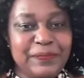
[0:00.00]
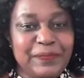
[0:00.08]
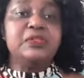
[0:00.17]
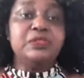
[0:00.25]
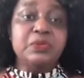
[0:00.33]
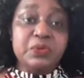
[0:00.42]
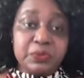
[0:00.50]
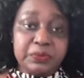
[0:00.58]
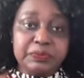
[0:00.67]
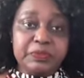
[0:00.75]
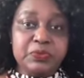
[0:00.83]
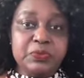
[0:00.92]

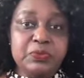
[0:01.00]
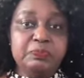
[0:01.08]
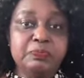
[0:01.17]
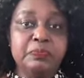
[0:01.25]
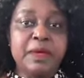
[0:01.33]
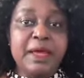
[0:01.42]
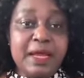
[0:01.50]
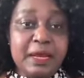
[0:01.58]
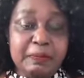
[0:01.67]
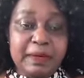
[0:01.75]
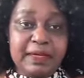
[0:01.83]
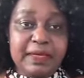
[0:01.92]
So to make an
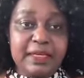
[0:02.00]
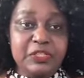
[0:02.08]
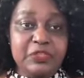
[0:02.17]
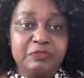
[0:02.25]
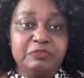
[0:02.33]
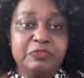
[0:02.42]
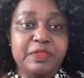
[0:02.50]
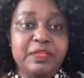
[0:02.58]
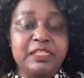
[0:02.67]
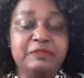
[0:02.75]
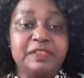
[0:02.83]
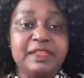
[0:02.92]
application for
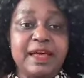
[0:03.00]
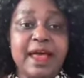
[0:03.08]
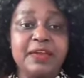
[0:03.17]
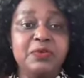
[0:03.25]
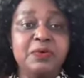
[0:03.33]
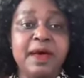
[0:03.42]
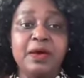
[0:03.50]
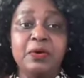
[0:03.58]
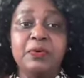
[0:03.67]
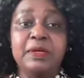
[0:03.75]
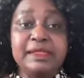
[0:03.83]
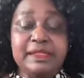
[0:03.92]
this visa, I know I
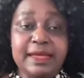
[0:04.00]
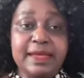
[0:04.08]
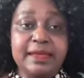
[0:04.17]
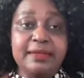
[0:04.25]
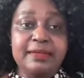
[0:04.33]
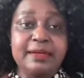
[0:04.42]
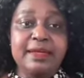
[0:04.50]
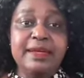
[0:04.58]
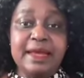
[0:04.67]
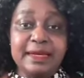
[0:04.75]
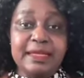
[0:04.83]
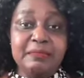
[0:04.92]
only said
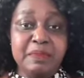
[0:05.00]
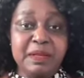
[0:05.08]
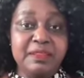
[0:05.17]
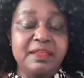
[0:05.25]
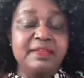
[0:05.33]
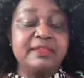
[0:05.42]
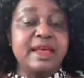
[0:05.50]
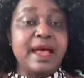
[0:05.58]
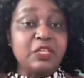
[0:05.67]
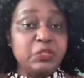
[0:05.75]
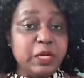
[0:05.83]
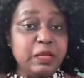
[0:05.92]
nanny, but there's
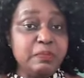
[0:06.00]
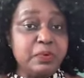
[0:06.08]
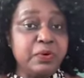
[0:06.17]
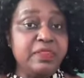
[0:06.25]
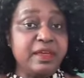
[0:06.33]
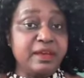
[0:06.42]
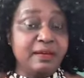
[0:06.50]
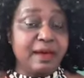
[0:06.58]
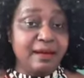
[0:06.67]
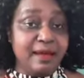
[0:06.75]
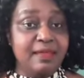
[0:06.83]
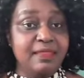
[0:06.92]
actually more than
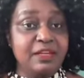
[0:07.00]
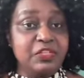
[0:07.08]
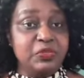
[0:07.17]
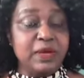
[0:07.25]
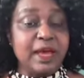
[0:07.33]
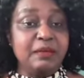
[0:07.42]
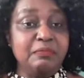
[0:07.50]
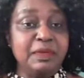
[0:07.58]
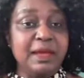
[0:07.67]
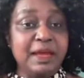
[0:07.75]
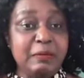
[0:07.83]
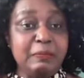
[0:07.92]
a nanny that you can
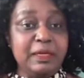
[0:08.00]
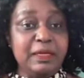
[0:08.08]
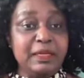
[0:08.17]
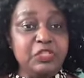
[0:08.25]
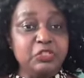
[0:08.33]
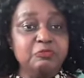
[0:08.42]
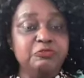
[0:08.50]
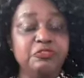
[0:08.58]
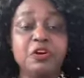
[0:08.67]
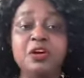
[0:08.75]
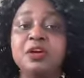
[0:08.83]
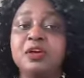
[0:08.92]
make an application
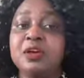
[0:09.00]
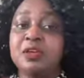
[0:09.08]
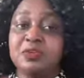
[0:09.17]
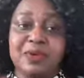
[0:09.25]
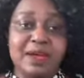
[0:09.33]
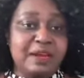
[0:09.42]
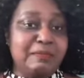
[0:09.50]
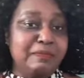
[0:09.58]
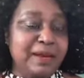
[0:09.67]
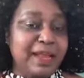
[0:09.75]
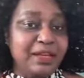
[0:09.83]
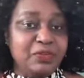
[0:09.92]
for. You can
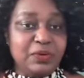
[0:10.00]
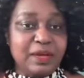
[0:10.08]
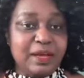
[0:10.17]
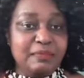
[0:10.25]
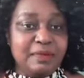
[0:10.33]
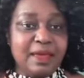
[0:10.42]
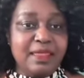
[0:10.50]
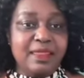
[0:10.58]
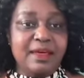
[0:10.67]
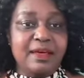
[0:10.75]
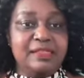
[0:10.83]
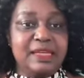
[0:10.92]
apply to come
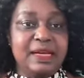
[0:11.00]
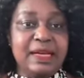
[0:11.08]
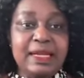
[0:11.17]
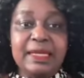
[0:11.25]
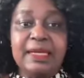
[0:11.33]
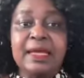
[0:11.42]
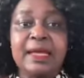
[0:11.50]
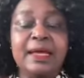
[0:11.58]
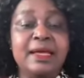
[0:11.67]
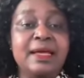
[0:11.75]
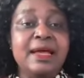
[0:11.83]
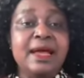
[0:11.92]
either as a
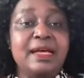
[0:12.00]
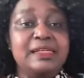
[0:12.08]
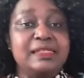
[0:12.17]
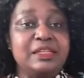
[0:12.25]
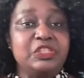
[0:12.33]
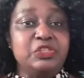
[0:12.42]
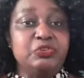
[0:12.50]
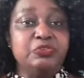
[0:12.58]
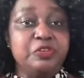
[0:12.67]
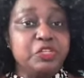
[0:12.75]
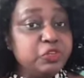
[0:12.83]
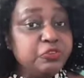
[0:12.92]
cleaner, as a
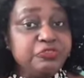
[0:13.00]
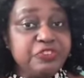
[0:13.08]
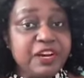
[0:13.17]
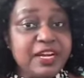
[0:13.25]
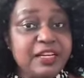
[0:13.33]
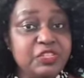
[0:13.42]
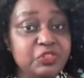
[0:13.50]
chauffeur.